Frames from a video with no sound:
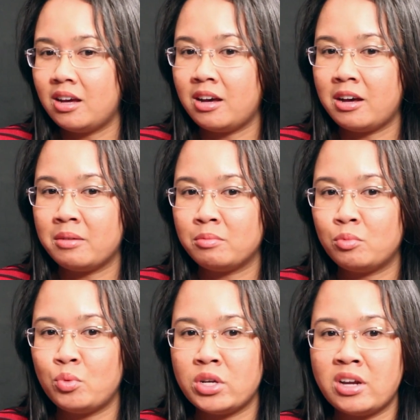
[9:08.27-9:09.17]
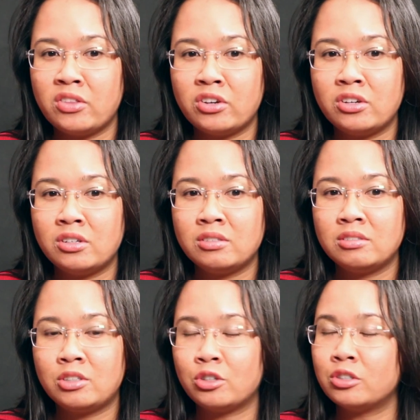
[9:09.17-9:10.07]
When other
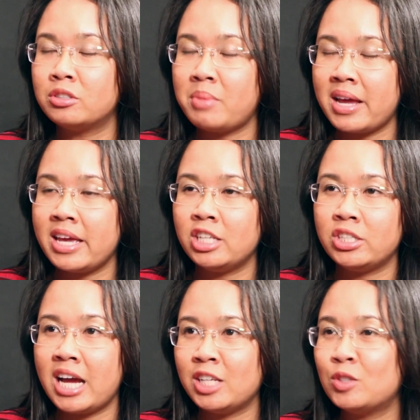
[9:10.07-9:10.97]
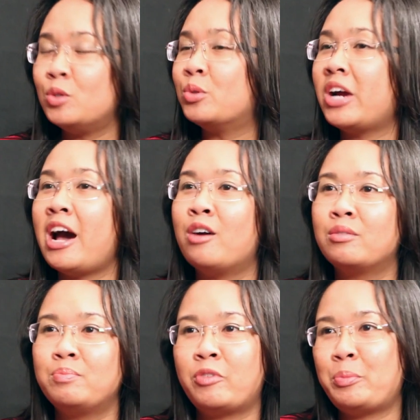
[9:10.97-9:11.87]
girls my age in high school were
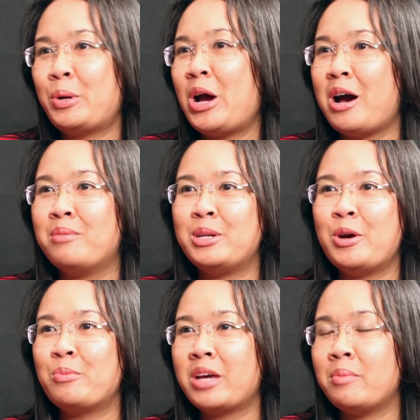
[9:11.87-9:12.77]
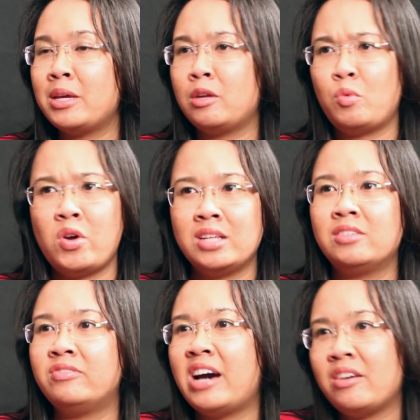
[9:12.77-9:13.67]
out for prom and homecoming and wanted
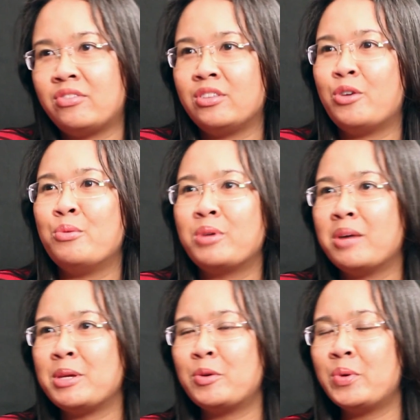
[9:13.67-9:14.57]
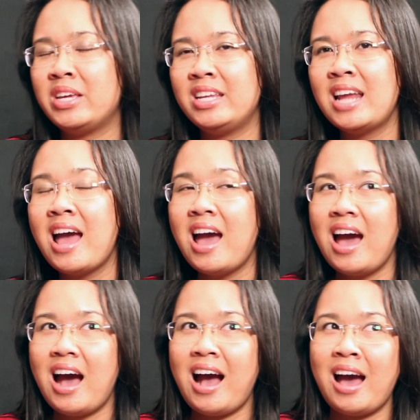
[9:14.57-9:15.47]
to vie for the homecoming queen,
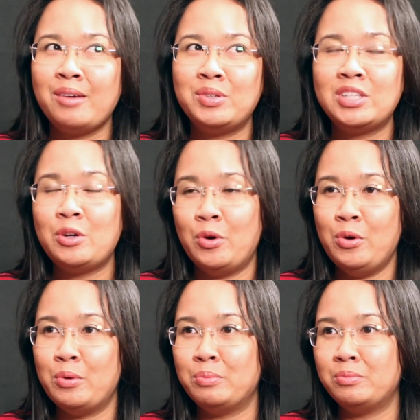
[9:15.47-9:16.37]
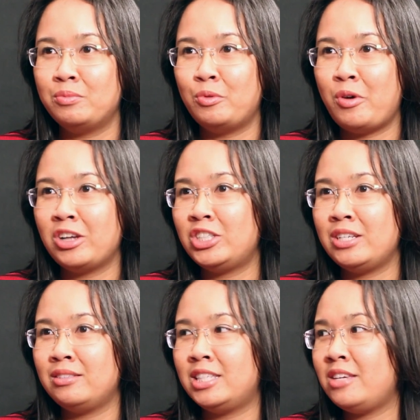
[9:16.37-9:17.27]
I was at home
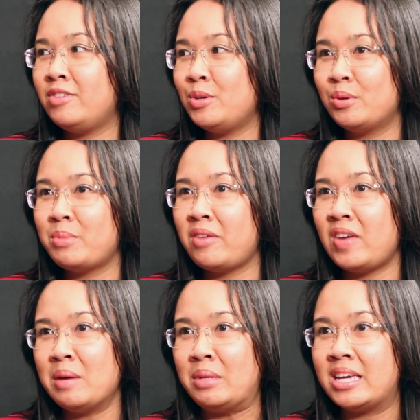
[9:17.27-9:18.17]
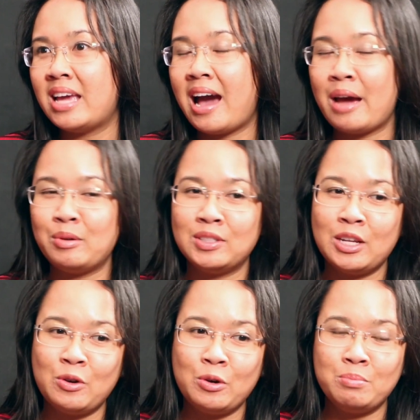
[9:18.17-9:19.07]
watching TV with my family. I was
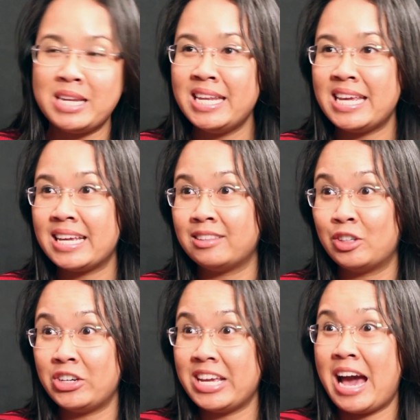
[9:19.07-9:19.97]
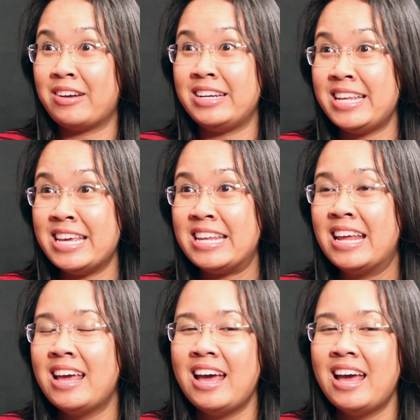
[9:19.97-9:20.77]
at home knitting, learning how to knit.